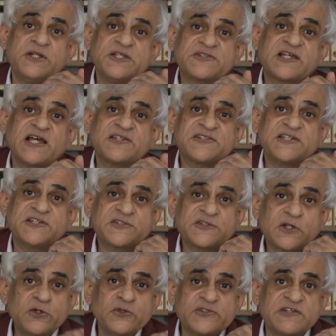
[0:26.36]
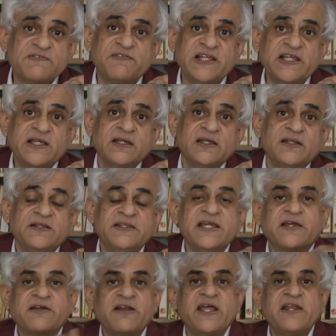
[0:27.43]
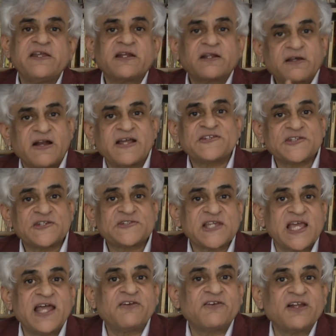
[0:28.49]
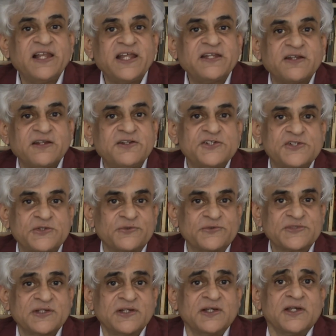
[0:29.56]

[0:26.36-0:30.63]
discuss exclusively the agrarian crisis and related issues.